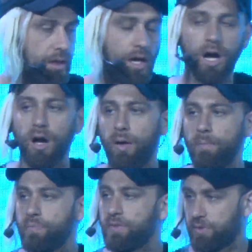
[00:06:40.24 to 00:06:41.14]

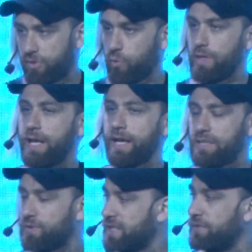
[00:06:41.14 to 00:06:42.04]
for 3 days,
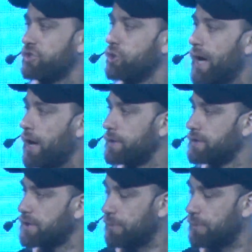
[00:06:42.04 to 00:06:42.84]
for 72 hours.